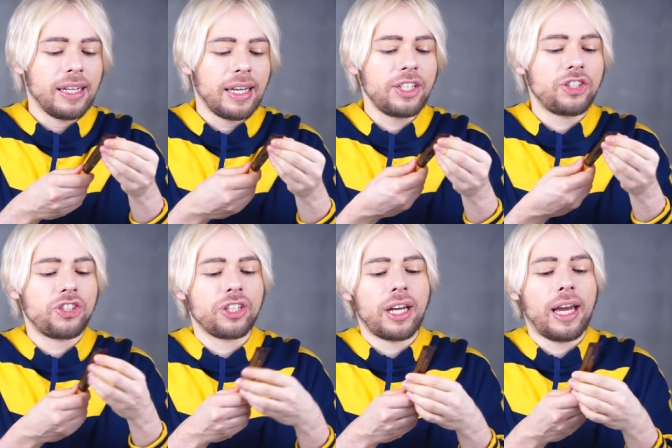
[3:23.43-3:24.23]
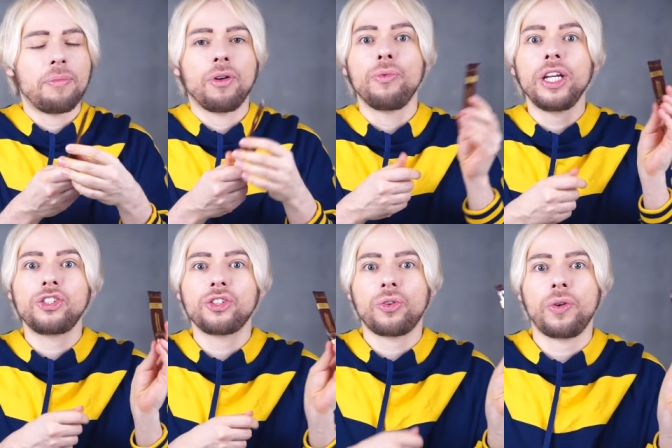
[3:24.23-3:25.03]
Rich Cream, the
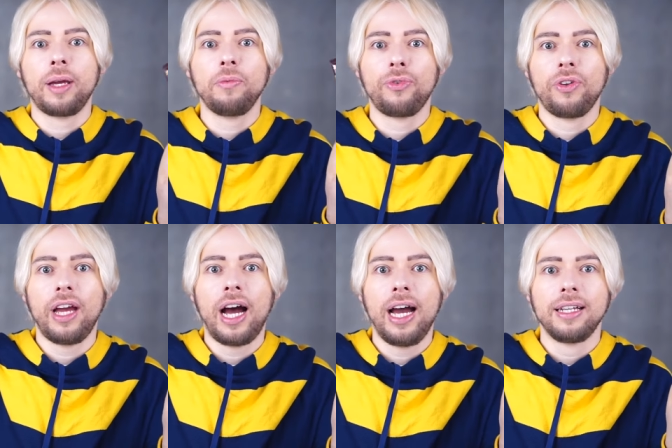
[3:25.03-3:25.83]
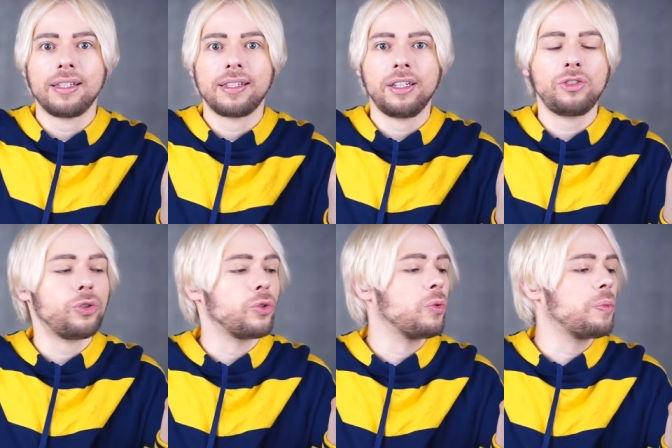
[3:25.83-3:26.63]
Rich Cream for the eyes. It's in a
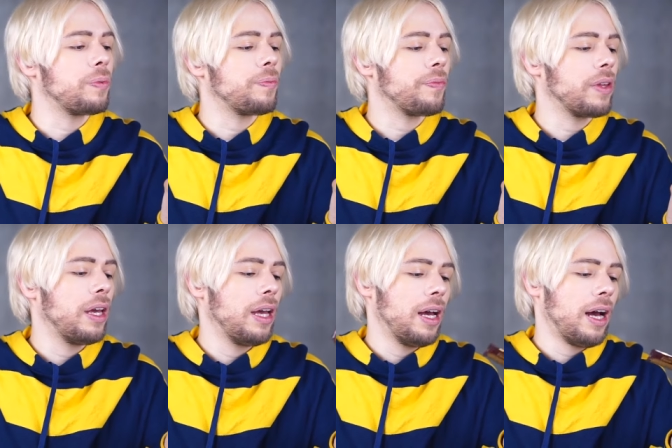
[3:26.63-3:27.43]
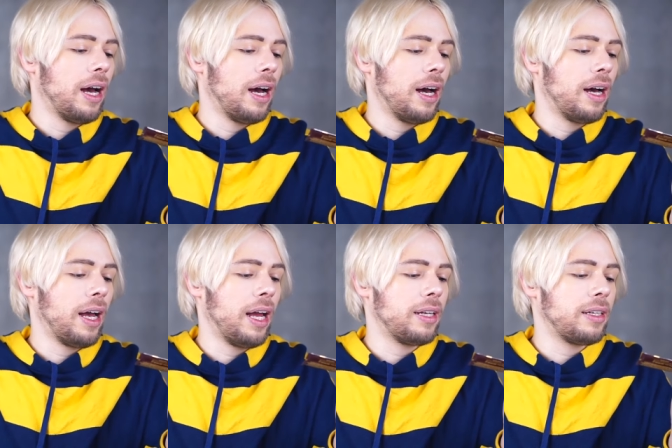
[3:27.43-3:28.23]
tube, uh,
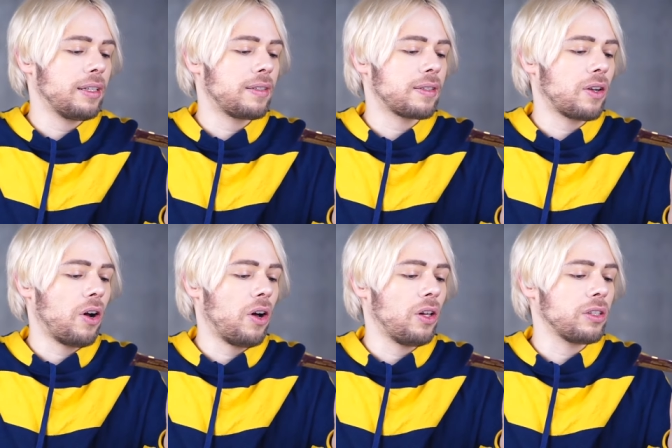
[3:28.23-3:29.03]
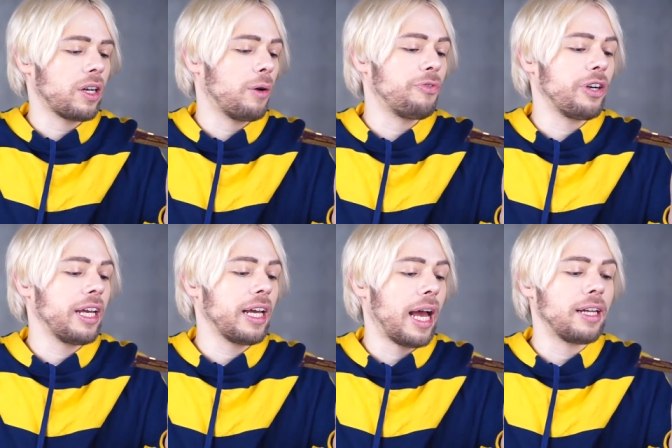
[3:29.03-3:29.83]
and it's called
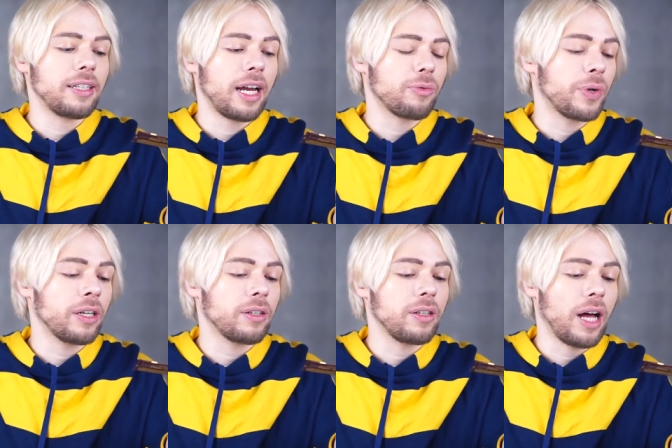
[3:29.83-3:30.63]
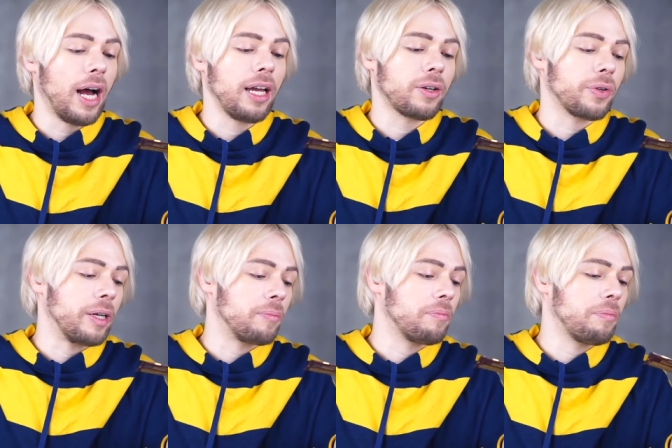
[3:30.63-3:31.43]
Comforting Anti-Wrinkle Eye
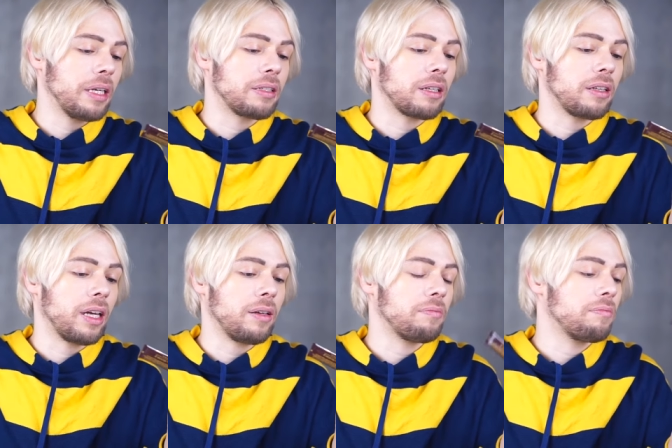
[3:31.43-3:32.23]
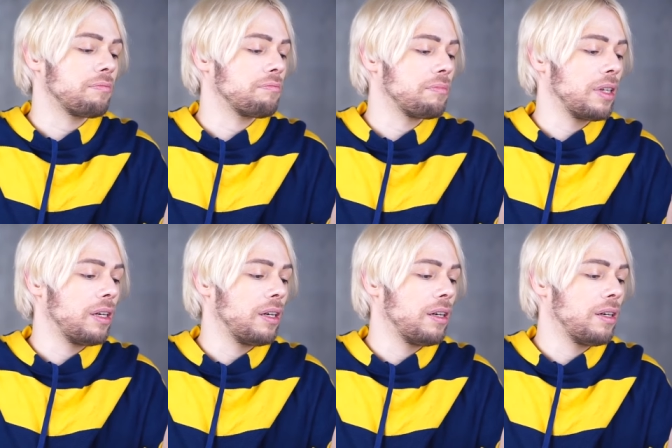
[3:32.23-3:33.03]
Cream, basically.
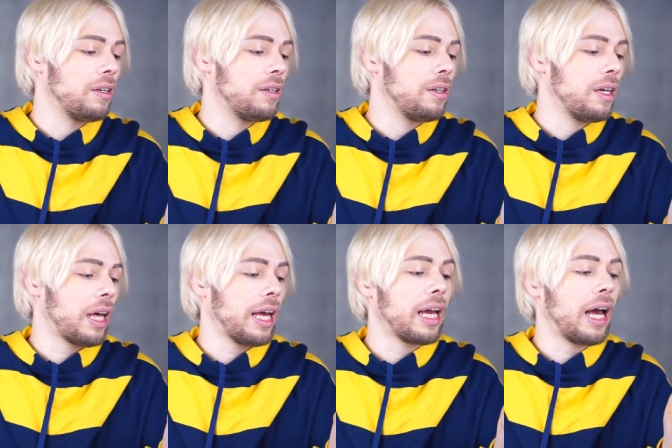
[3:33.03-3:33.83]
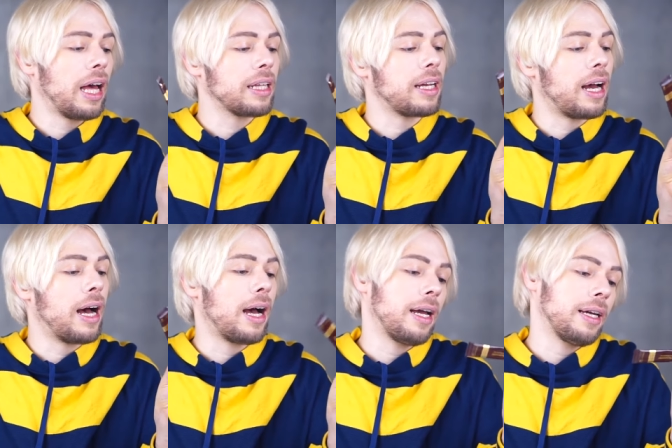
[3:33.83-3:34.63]
Regarde
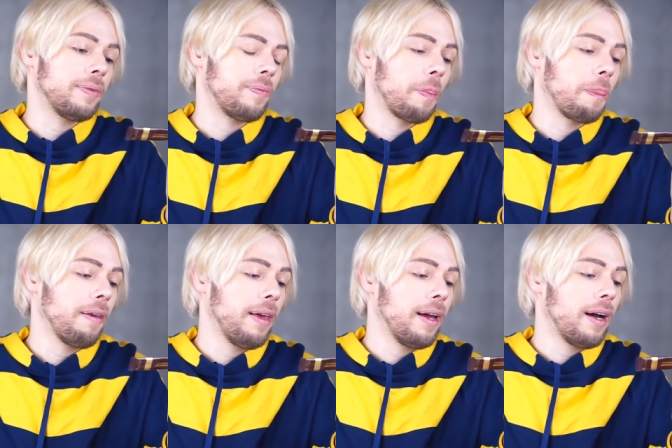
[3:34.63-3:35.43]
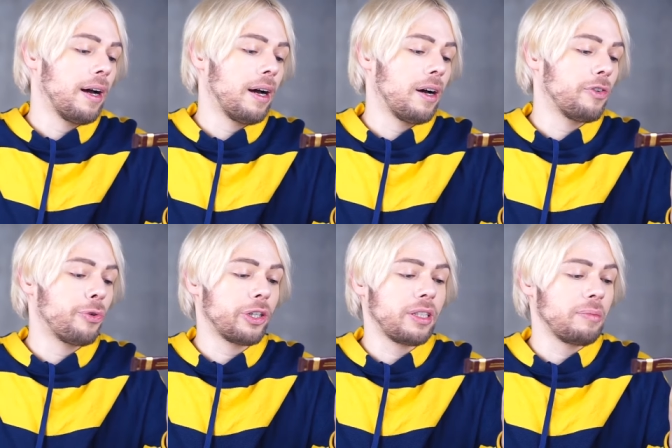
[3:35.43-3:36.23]
Eye. Uh,
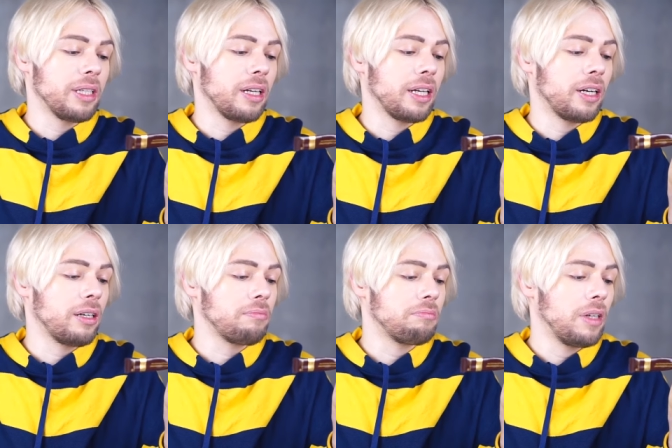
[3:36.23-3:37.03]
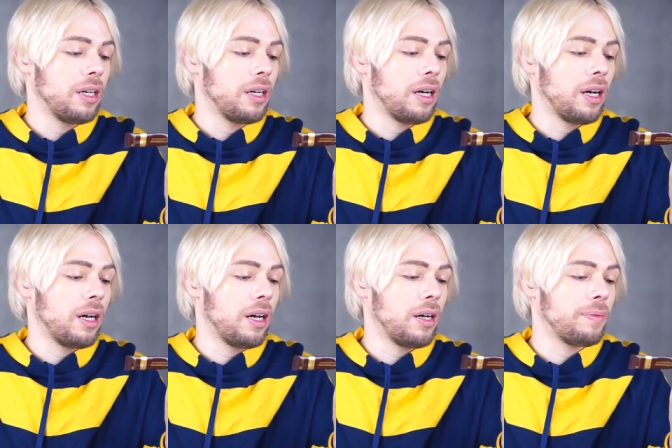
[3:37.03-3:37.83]
fourteen milliliter.
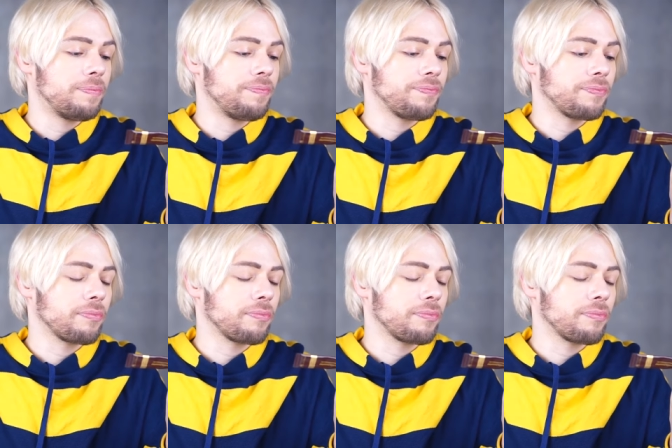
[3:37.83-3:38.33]
Um...